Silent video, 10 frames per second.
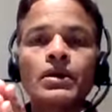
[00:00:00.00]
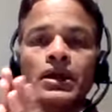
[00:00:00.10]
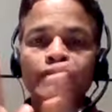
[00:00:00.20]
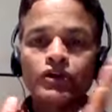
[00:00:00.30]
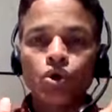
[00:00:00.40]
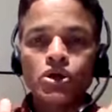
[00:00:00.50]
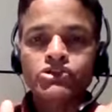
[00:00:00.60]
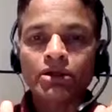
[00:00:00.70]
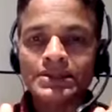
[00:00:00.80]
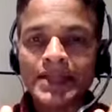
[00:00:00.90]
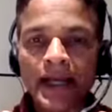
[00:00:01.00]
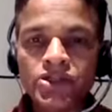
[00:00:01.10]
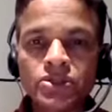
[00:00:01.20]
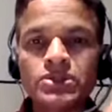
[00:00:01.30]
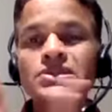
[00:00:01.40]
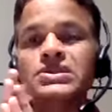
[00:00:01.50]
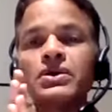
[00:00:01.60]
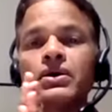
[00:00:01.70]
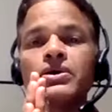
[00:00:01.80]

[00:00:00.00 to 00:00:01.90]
if at all transactions